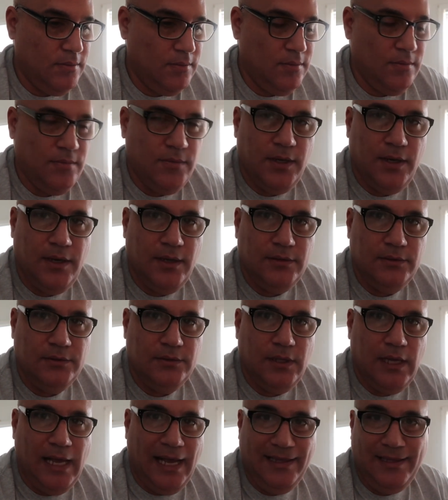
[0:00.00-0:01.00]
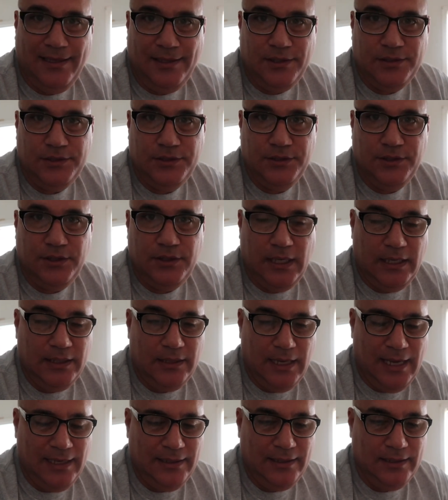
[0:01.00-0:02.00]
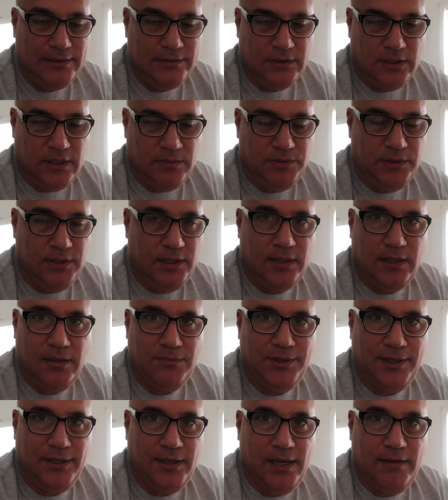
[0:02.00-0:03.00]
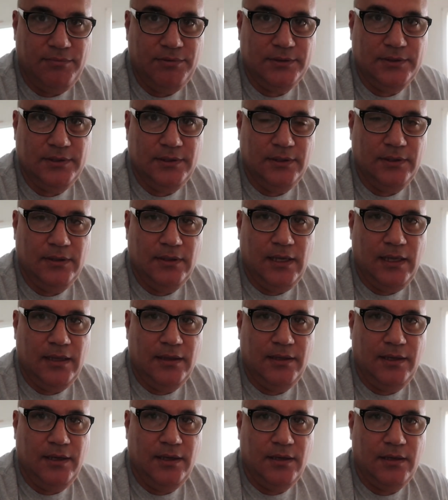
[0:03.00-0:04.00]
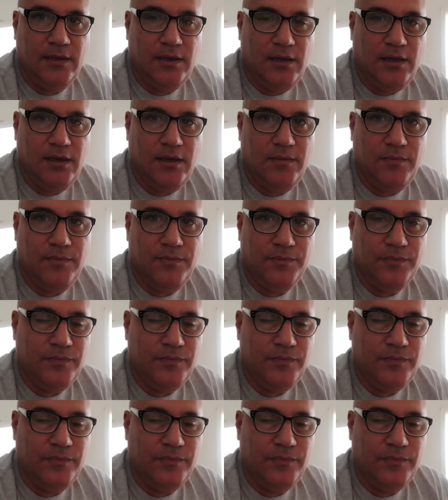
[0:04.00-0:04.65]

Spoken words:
But I think you should. I think it's complete opposite. I think the